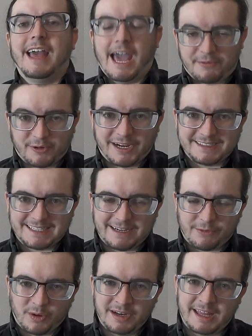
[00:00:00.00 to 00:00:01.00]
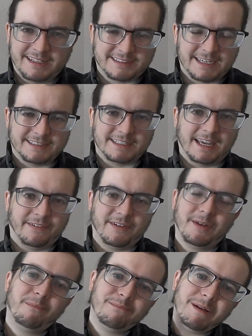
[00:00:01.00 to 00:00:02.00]
Have a great day, everyone, and stay safe.
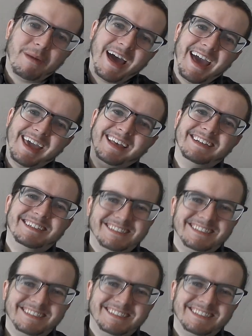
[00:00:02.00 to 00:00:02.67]
Bye-bye!